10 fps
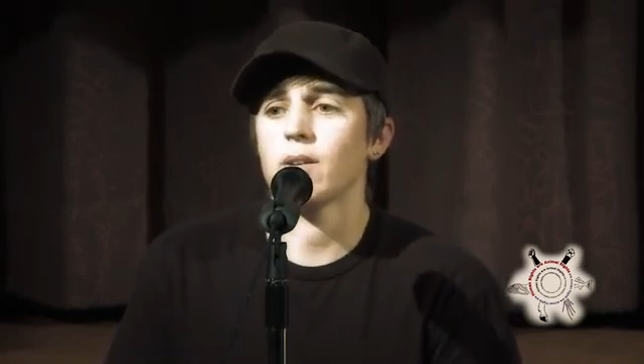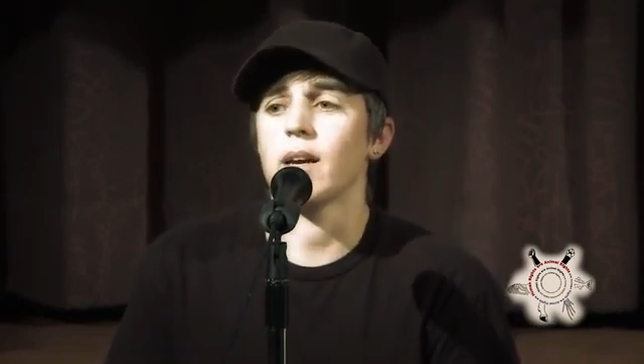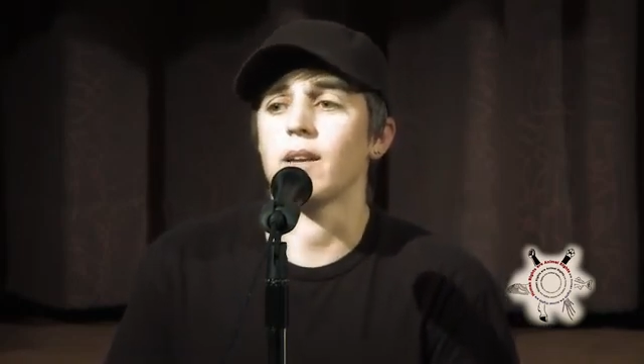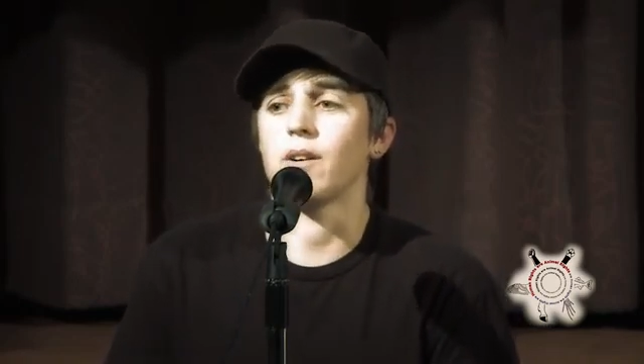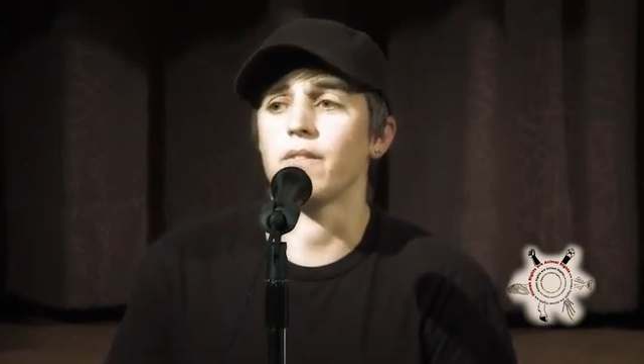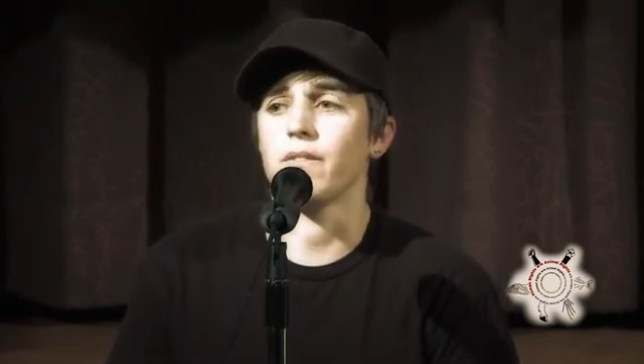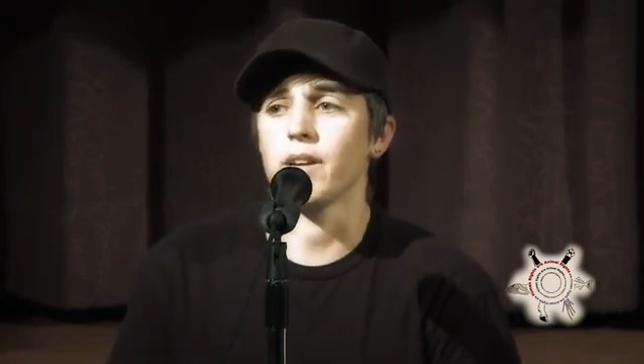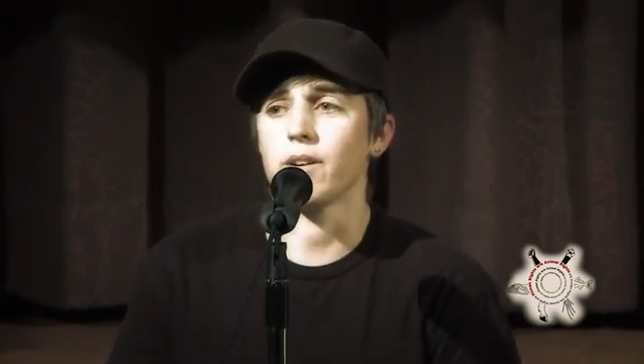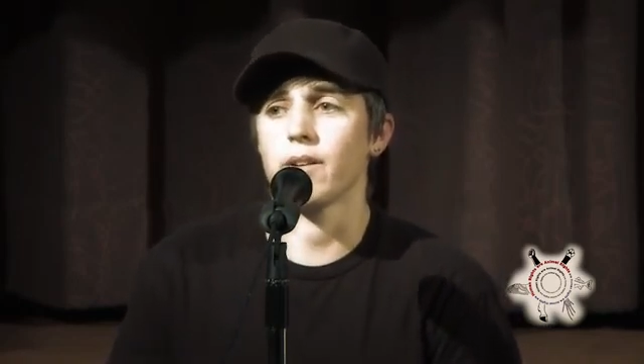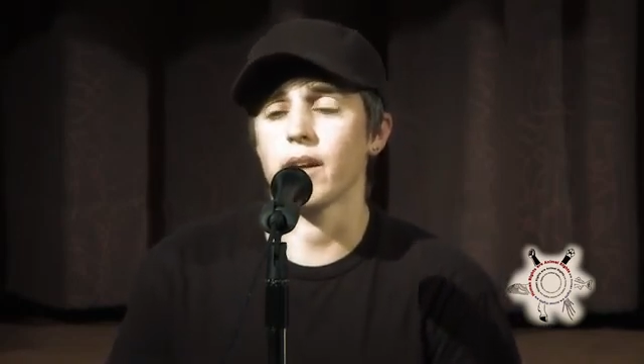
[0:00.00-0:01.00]
and our
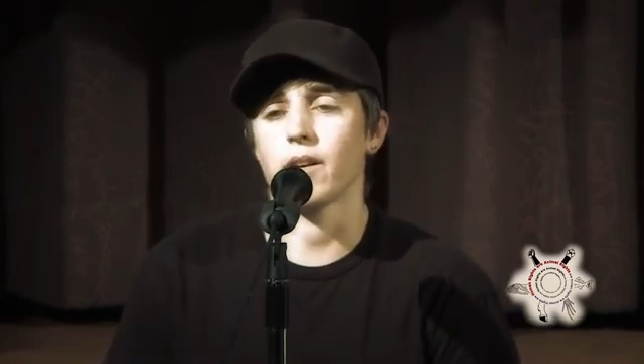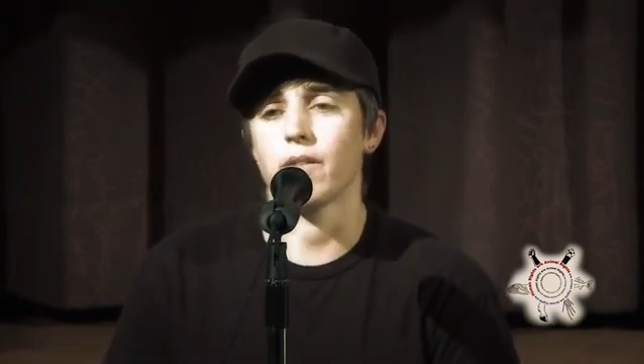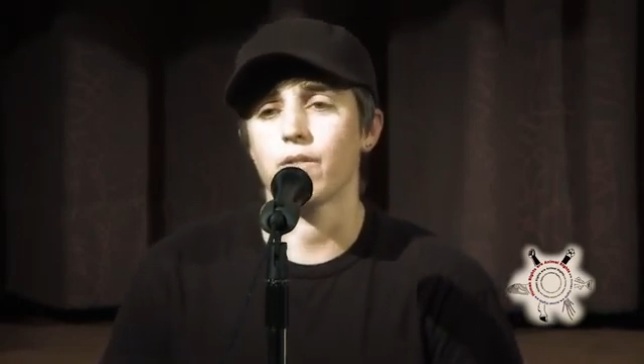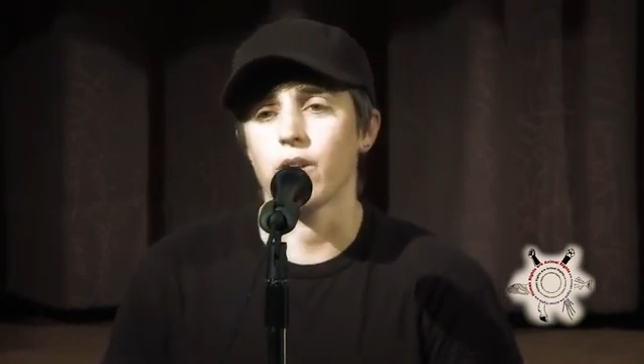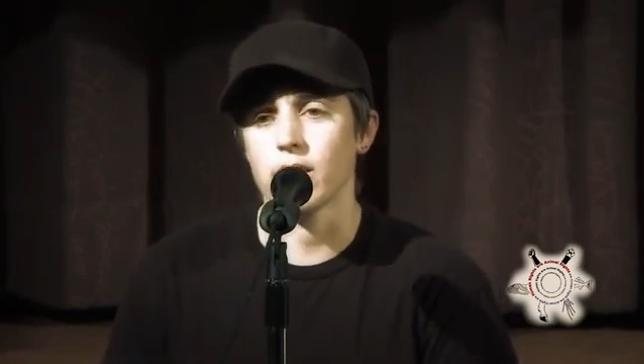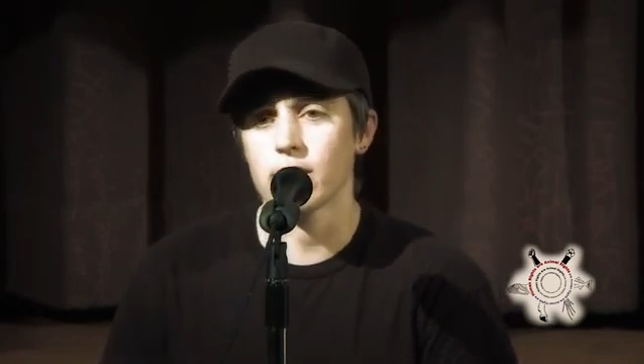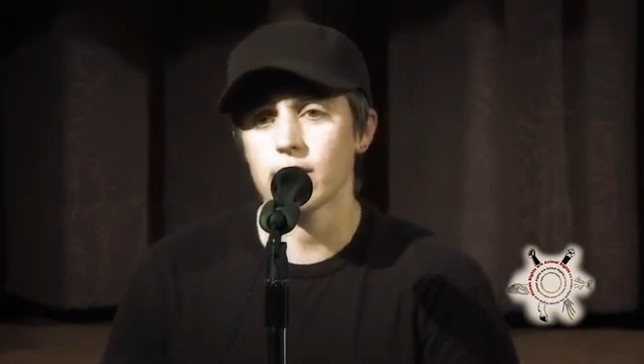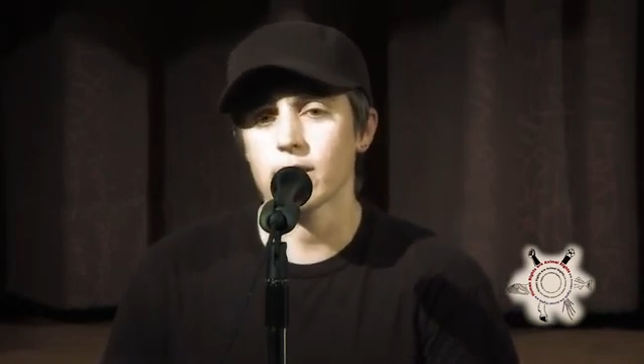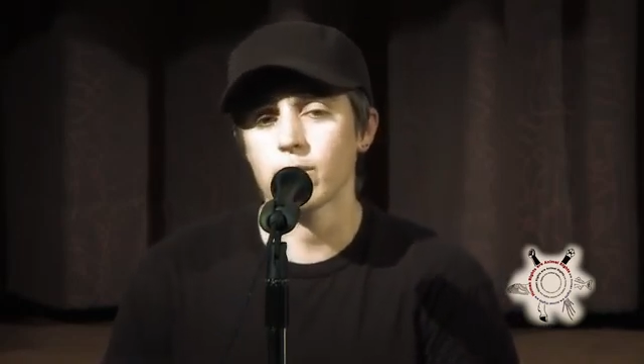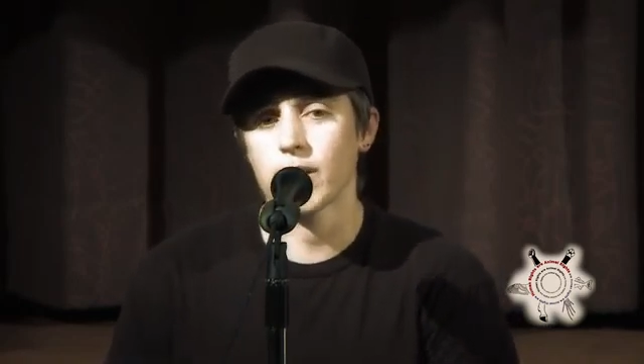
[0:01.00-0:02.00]
fear that our
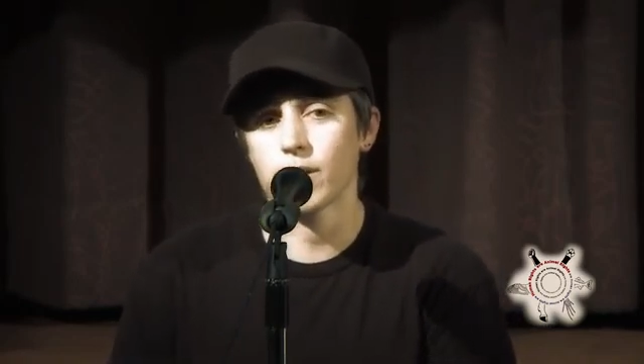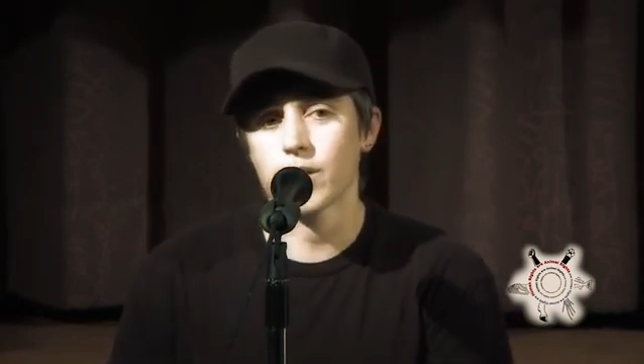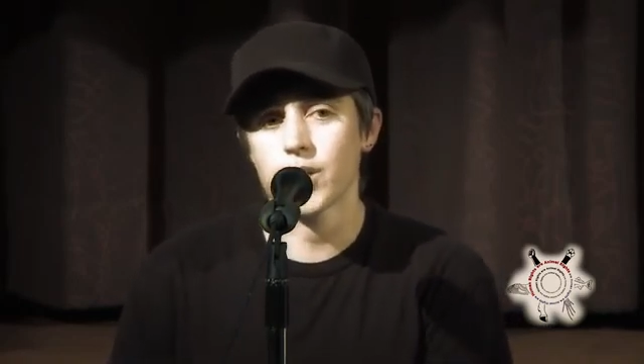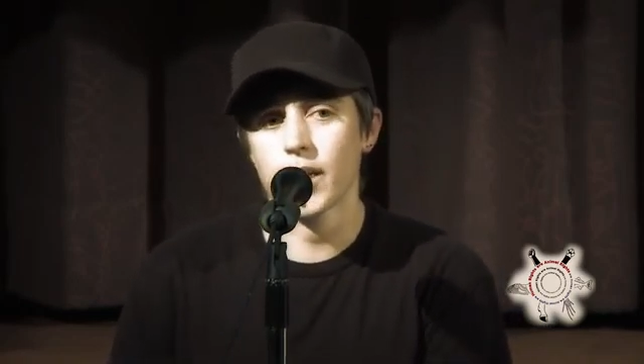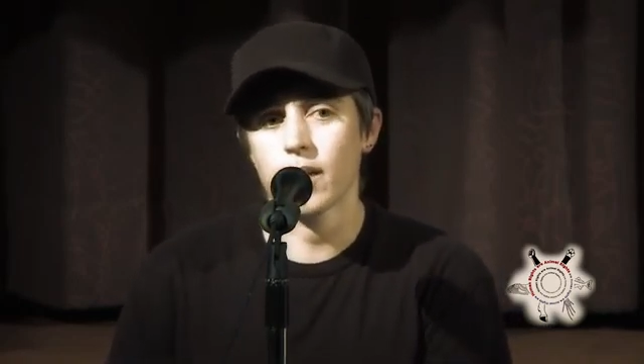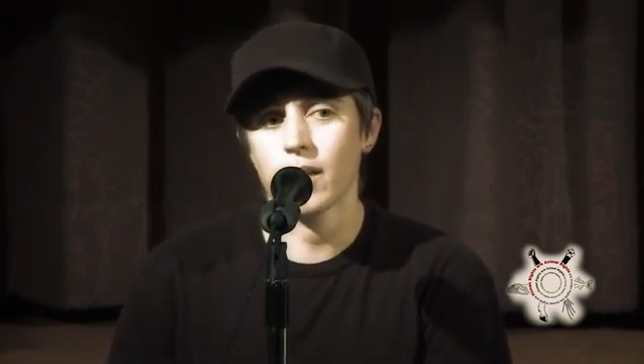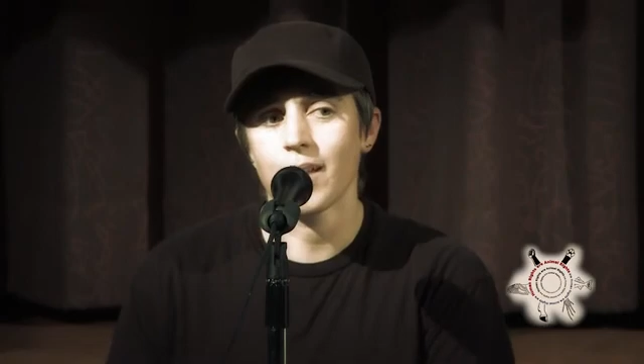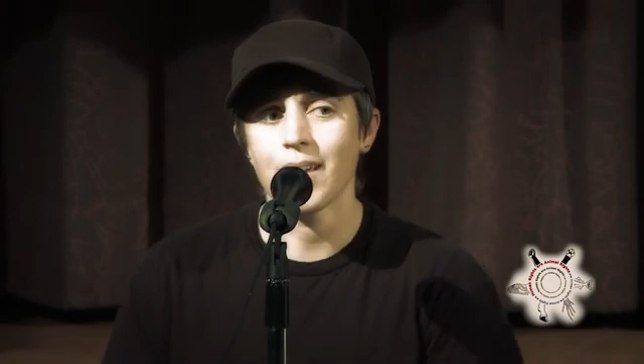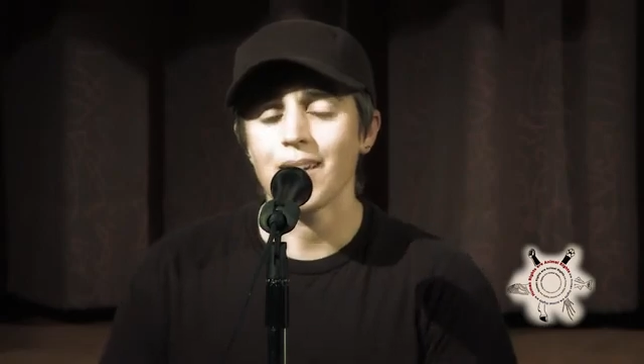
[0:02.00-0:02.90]
friends may go to jail